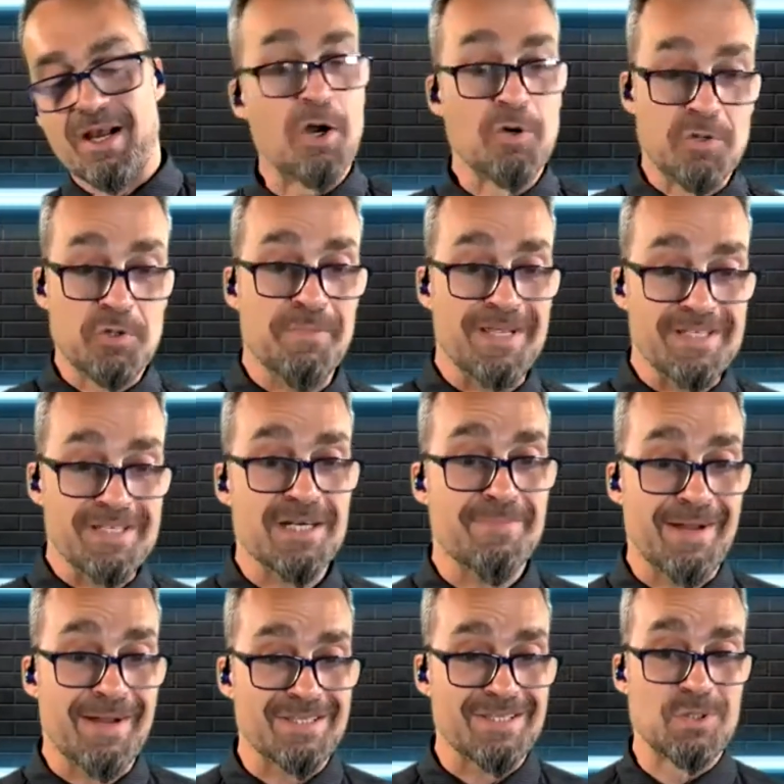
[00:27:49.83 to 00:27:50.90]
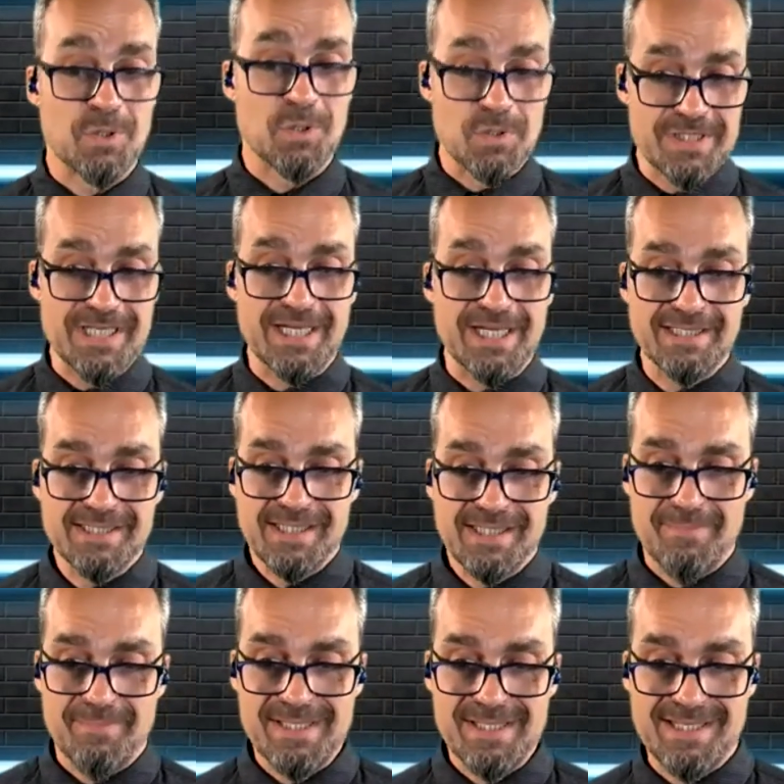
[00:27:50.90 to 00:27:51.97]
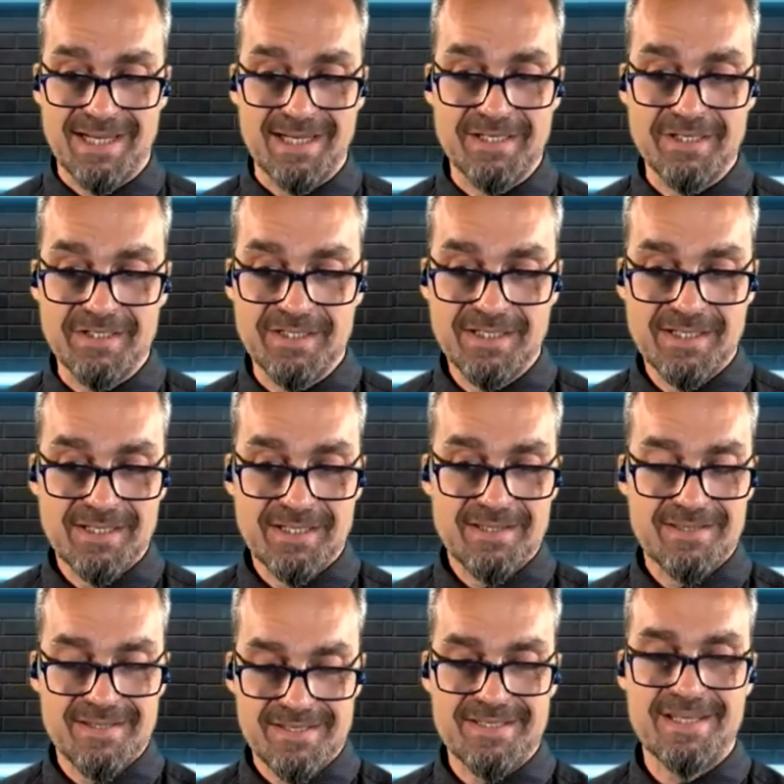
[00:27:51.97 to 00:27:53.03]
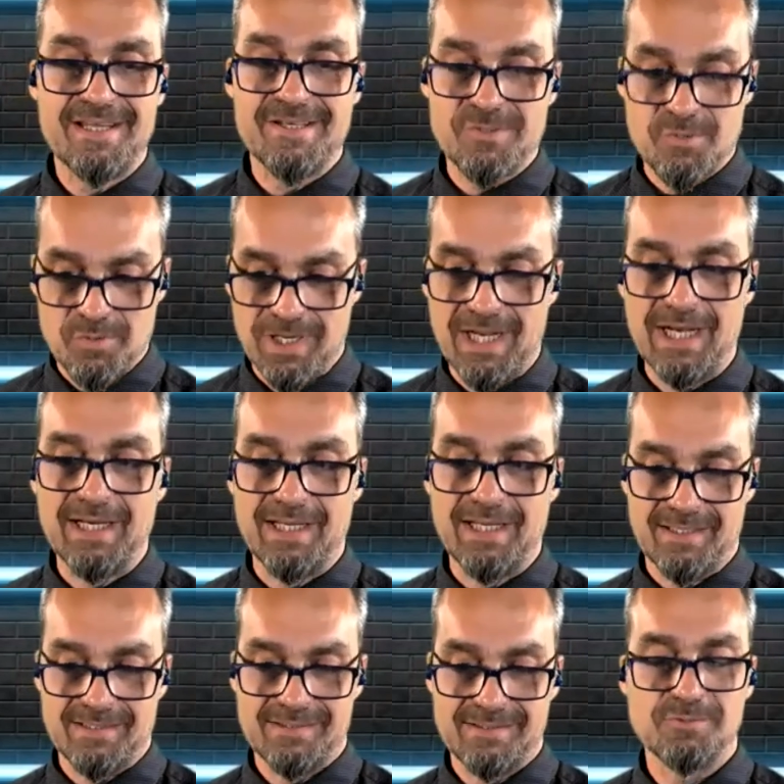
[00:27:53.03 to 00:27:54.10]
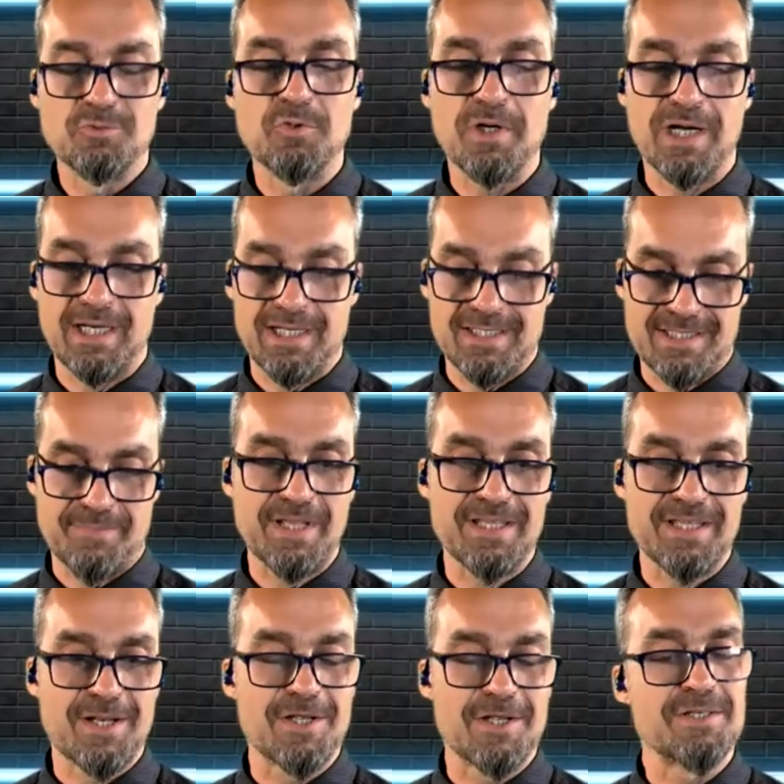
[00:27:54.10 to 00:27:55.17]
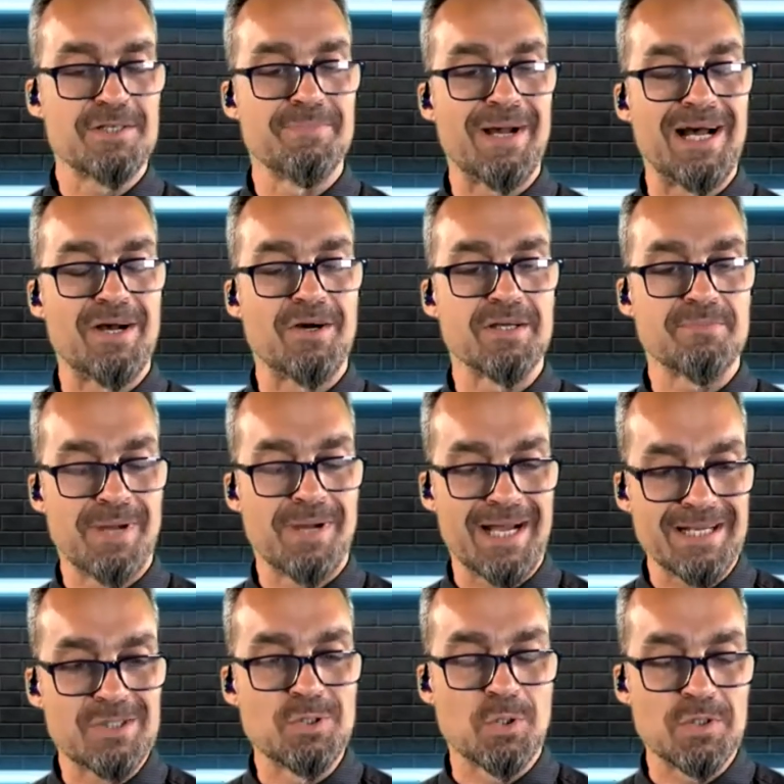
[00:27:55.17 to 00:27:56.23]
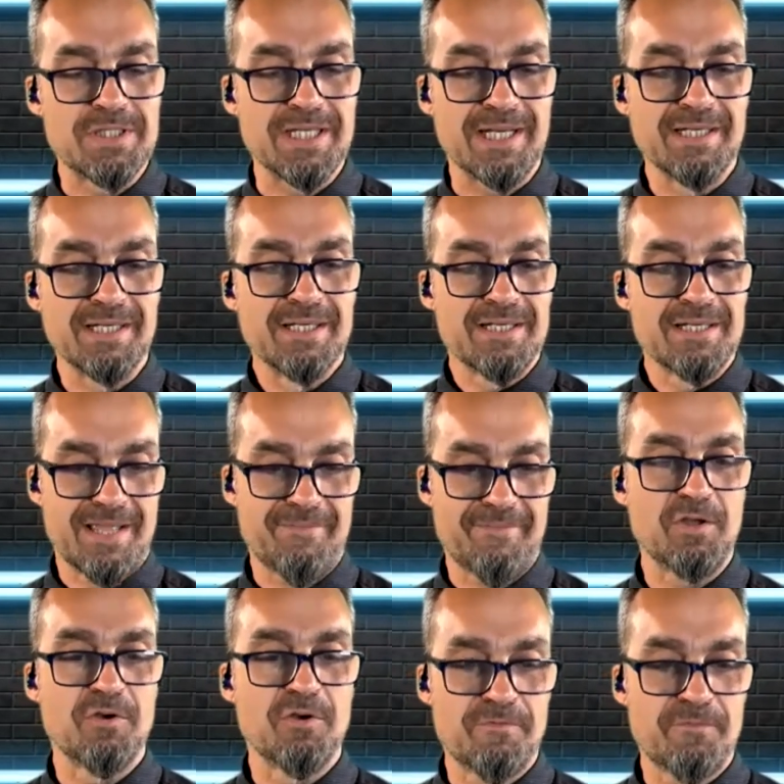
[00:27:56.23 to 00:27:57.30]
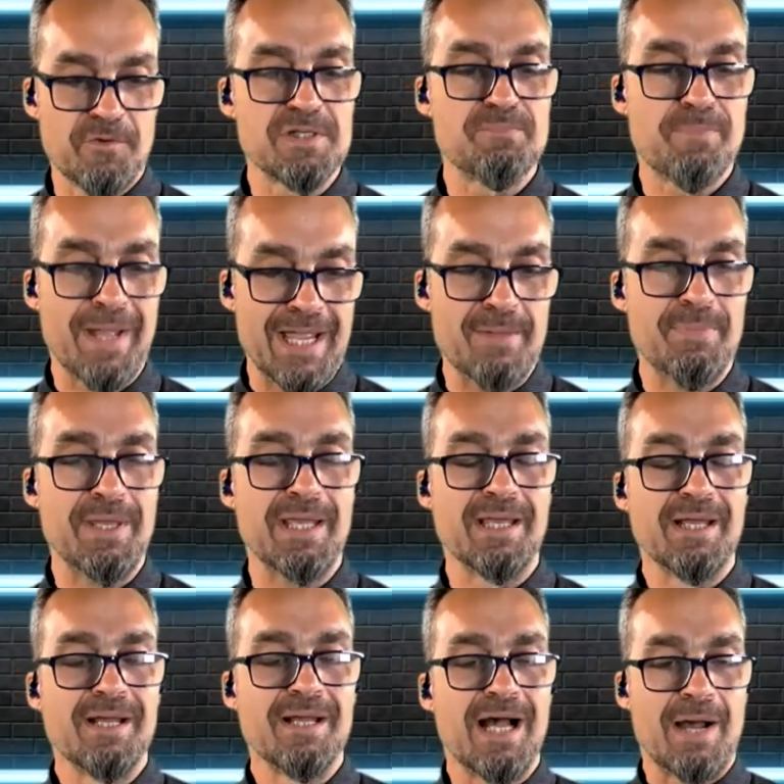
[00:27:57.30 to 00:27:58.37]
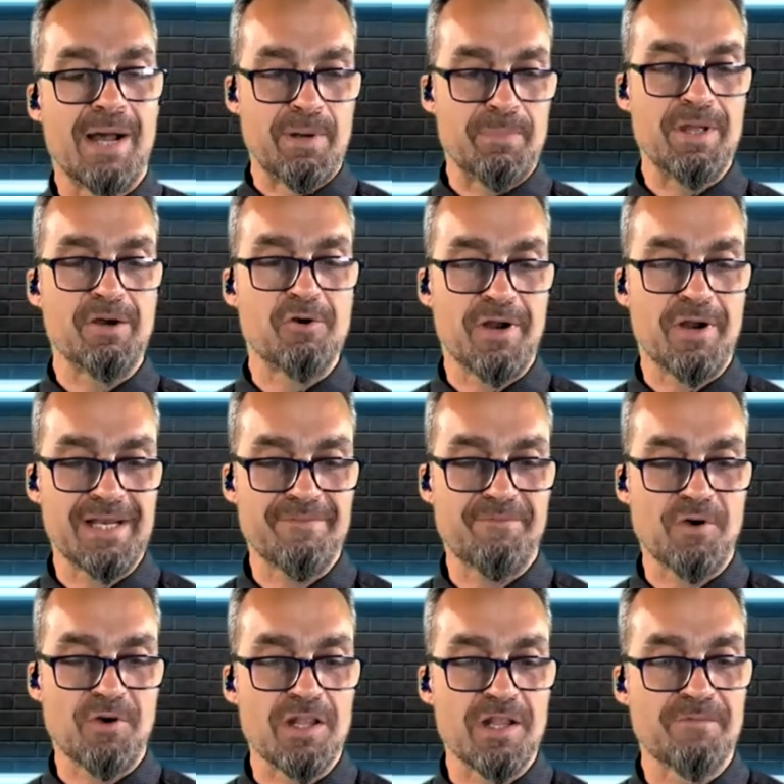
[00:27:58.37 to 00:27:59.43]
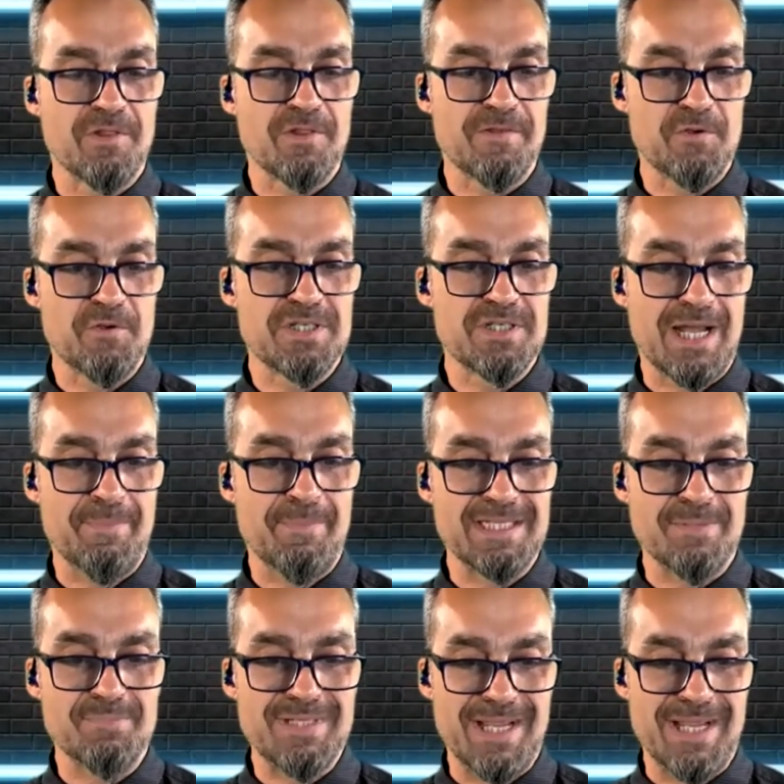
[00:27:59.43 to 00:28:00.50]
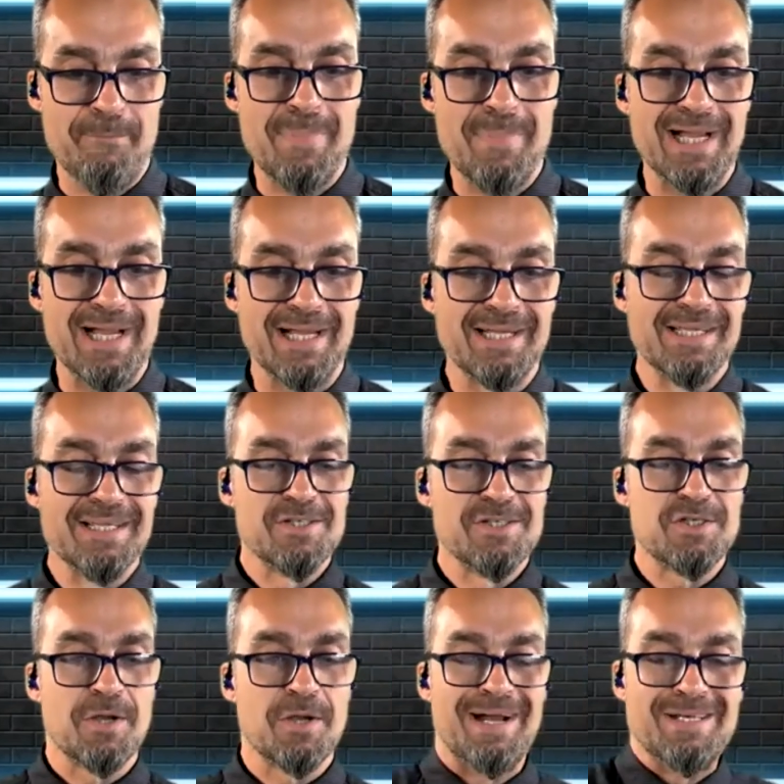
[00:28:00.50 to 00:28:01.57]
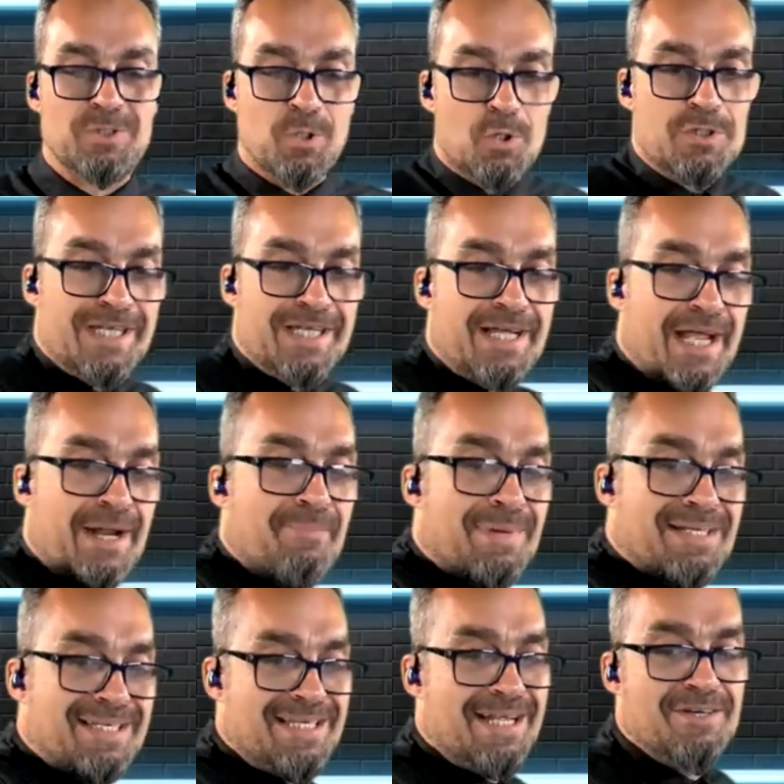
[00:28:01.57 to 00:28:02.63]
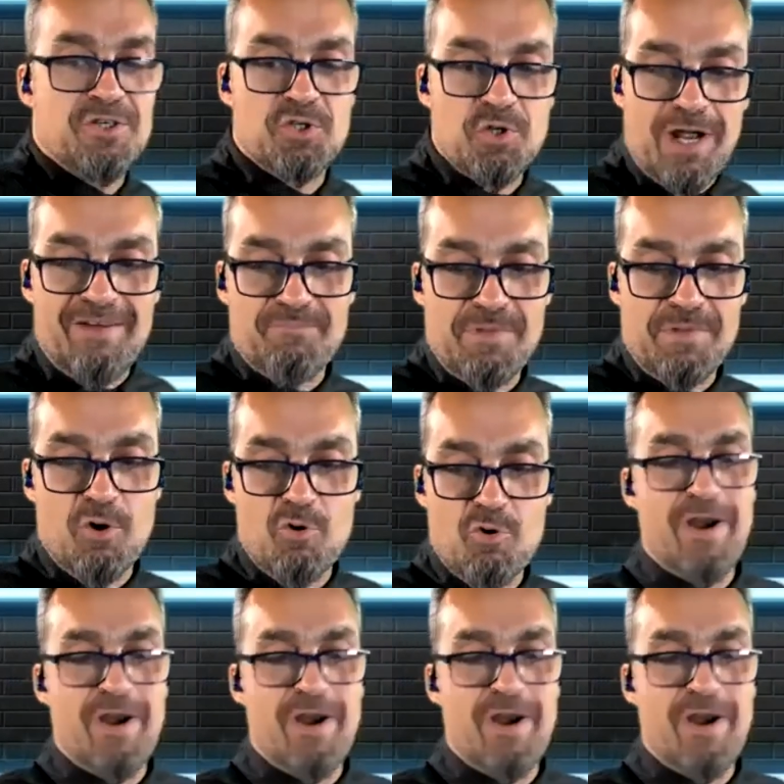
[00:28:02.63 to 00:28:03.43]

you mentioned about the daughter. I must tell you, this is really something that's close to my heart. My daughter is having her first baby. I'm going to be a grandfather for the first time in September. So my daughter and my son drive me